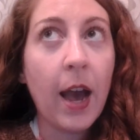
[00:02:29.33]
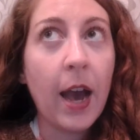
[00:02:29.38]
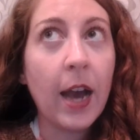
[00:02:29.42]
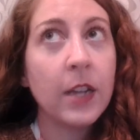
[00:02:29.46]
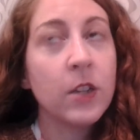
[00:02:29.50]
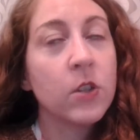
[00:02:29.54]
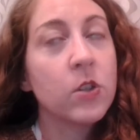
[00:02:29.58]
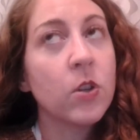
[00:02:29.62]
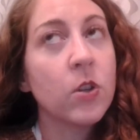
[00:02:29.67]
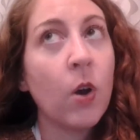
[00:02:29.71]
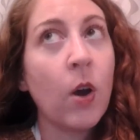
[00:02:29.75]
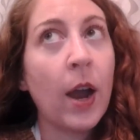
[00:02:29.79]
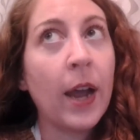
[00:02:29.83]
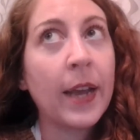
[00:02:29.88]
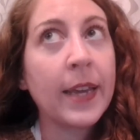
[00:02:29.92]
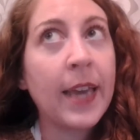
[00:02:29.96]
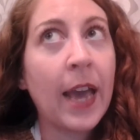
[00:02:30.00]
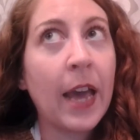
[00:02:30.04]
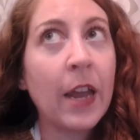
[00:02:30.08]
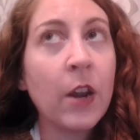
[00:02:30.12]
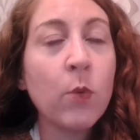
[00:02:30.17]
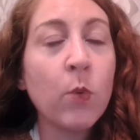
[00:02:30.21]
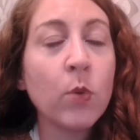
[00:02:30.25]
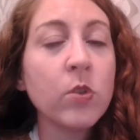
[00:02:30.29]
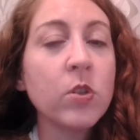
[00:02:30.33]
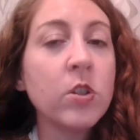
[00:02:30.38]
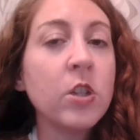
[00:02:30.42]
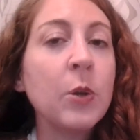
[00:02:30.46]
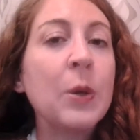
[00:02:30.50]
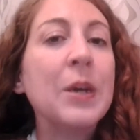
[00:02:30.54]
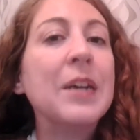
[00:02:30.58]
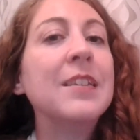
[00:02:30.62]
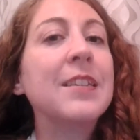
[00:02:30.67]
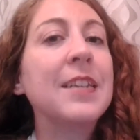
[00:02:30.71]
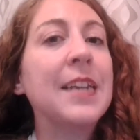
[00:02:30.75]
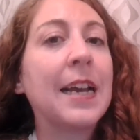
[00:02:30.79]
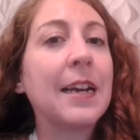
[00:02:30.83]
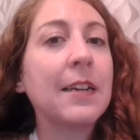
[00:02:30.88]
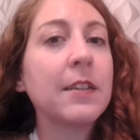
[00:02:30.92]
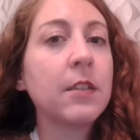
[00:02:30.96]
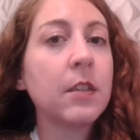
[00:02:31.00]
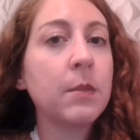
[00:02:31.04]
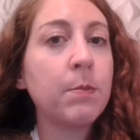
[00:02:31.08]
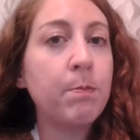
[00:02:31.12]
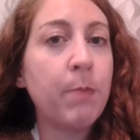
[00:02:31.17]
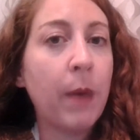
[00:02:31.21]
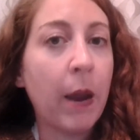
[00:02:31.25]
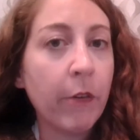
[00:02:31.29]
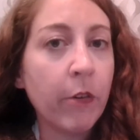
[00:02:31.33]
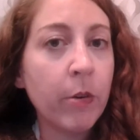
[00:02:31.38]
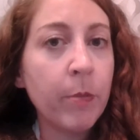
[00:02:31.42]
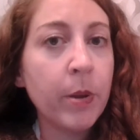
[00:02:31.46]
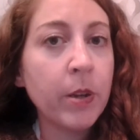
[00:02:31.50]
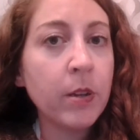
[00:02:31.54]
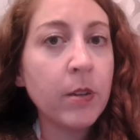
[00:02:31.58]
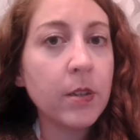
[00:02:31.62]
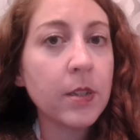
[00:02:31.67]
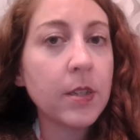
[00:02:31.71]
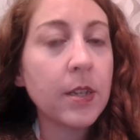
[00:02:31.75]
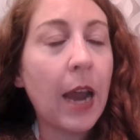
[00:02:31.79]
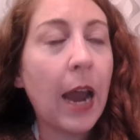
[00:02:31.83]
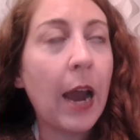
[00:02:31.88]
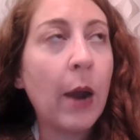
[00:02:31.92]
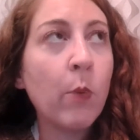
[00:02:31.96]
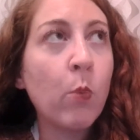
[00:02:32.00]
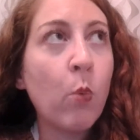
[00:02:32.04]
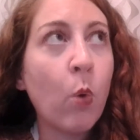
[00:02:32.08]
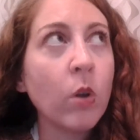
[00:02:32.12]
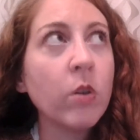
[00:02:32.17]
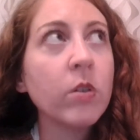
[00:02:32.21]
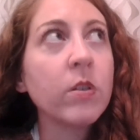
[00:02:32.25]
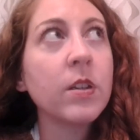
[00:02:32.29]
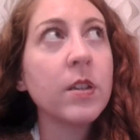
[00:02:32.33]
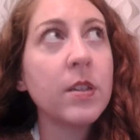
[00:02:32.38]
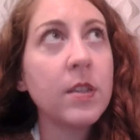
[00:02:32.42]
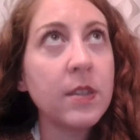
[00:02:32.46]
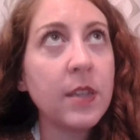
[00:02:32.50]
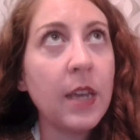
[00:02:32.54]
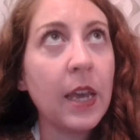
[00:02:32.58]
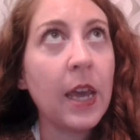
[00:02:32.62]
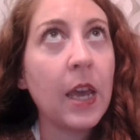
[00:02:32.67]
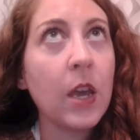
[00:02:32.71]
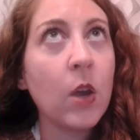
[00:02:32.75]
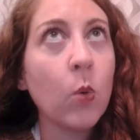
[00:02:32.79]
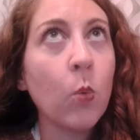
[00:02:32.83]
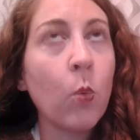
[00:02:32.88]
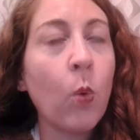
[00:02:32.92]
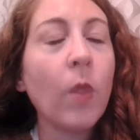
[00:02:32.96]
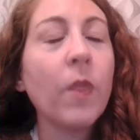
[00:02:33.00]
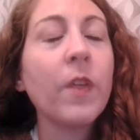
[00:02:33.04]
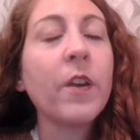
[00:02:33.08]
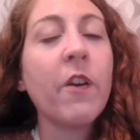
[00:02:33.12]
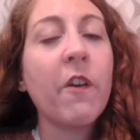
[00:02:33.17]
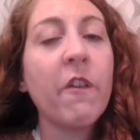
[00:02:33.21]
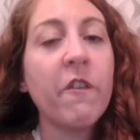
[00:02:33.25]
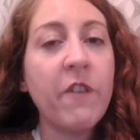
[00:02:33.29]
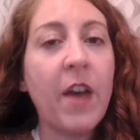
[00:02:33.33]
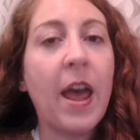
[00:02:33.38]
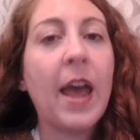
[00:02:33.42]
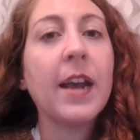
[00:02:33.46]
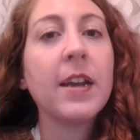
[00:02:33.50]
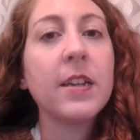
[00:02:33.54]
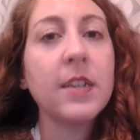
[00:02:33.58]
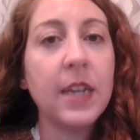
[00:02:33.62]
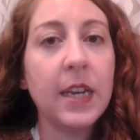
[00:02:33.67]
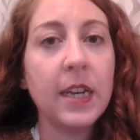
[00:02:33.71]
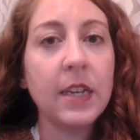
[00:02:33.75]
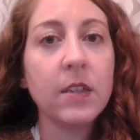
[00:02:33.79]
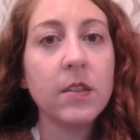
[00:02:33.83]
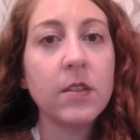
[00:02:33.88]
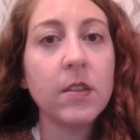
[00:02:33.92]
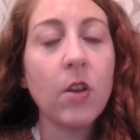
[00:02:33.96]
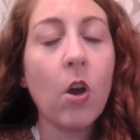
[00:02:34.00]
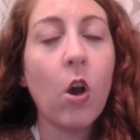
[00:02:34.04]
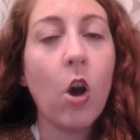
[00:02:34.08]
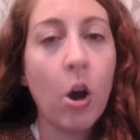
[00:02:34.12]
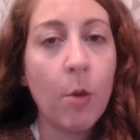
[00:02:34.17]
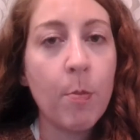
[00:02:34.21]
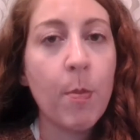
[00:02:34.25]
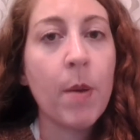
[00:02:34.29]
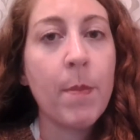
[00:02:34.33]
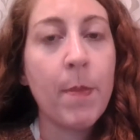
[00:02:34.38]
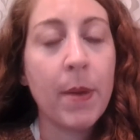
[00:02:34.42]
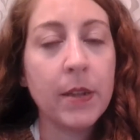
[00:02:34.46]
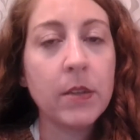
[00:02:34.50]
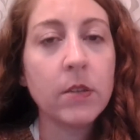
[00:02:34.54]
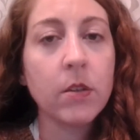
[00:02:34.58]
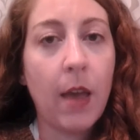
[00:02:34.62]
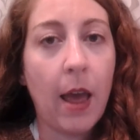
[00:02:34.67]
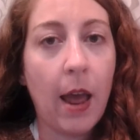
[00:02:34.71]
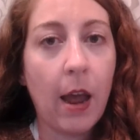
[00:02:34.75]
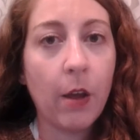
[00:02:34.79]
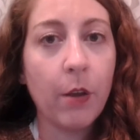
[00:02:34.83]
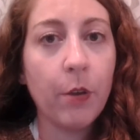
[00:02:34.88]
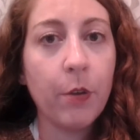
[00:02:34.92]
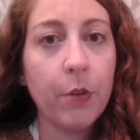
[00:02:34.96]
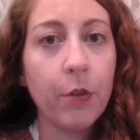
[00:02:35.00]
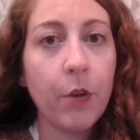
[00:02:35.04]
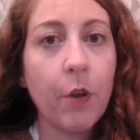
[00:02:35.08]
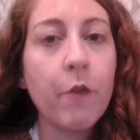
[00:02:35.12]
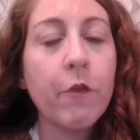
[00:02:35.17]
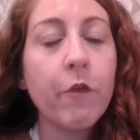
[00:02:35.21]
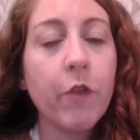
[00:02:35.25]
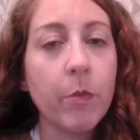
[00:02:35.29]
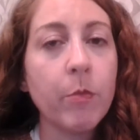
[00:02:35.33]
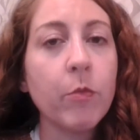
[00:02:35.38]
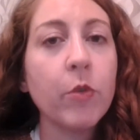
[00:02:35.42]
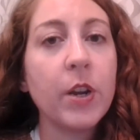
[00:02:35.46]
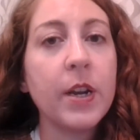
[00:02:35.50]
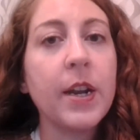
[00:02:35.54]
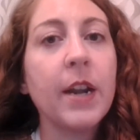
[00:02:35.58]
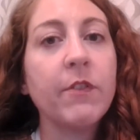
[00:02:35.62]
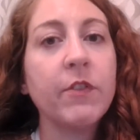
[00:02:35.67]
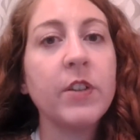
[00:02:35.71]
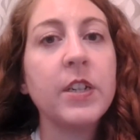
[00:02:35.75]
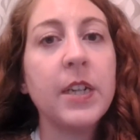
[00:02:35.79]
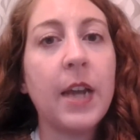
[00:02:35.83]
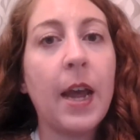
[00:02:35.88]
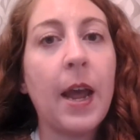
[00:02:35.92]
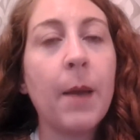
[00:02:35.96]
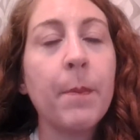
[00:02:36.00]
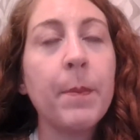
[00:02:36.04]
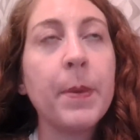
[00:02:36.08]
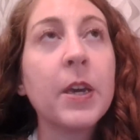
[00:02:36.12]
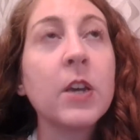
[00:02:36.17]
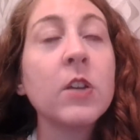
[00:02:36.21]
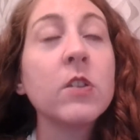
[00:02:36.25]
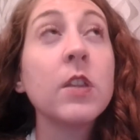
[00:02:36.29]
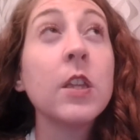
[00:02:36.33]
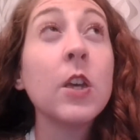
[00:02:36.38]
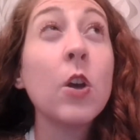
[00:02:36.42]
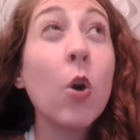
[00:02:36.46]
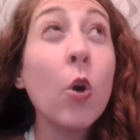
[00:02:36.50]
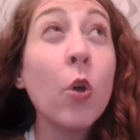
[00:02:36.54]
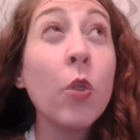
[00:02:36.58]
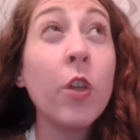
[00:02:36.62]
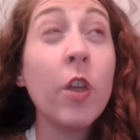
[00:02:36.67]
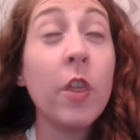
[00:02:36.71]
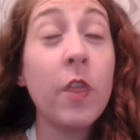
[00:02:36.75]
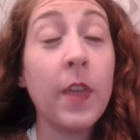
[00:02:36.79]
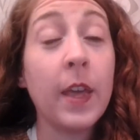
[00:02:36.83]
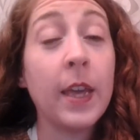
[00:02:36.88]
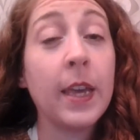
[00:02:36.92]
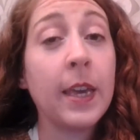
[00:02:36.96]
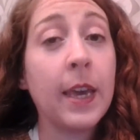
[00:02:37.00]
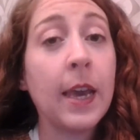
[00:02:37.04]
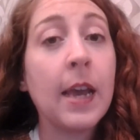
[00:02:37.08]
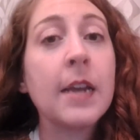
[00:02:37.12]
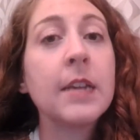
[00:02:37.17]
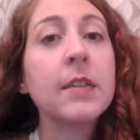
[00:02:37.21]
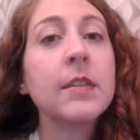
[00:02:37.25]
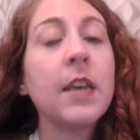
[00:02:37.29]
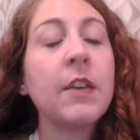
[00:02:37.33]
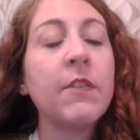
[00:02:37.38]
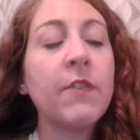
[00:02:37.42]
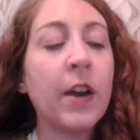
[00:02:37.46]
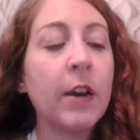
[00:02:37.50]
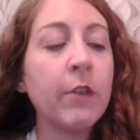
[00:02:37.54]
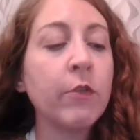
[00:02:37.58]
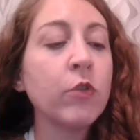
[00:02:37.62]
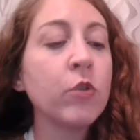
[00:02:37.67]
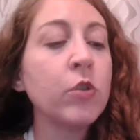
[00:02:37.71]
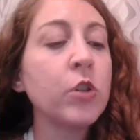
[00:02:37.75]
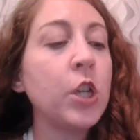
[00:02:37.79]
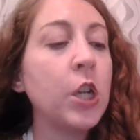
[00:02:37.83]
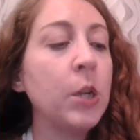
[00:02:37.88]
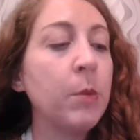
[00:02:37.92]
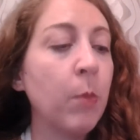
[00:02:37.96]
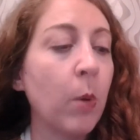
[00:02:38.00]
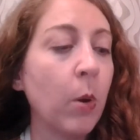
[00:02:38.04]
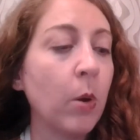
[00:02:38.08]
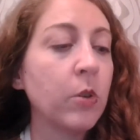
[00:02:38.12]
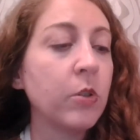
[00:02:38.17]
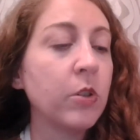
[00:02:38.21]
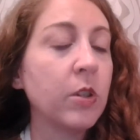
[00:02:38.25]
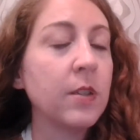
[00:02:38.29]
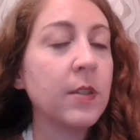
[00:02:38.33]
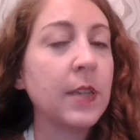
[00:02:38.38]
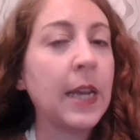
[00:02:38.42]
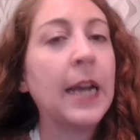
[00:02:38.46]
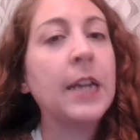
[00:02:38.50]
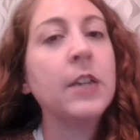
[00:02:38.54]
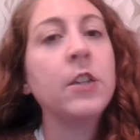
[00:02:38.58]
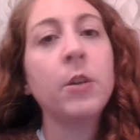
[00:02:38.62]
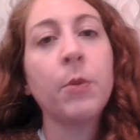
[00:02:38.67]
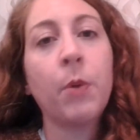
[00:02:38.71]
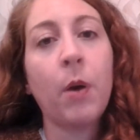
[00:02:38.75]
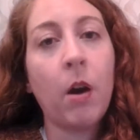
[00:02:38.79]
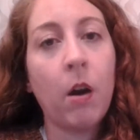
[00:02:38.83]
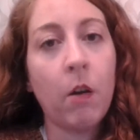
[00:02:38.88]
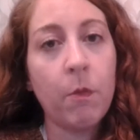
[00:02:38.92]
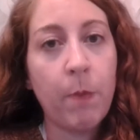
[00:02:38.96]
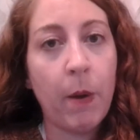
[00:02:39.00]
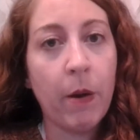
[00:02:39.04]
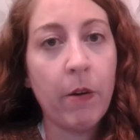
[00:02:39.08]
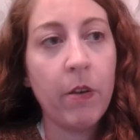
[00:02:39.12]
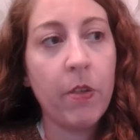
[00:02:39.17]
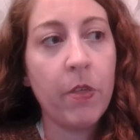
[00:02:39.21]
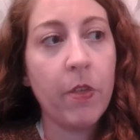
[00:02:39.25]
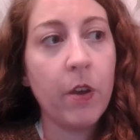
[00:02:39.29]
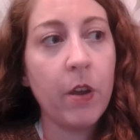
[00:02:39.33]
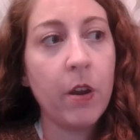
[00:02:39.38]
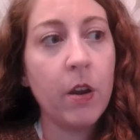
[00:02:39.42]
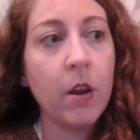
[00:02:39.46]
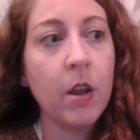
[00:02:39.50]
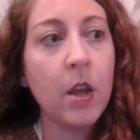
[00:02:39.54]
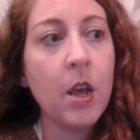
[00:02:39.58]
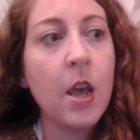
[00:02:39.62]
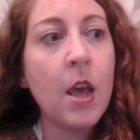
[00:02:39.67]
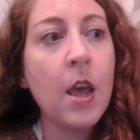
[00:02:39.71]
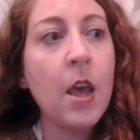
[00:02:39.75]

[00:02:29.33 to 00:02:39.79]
And so I kind of want to do it as an experiment. I want to see what the effect is on my mental health from running every day. Because the other thing is, if I run too much and say I do a half marathon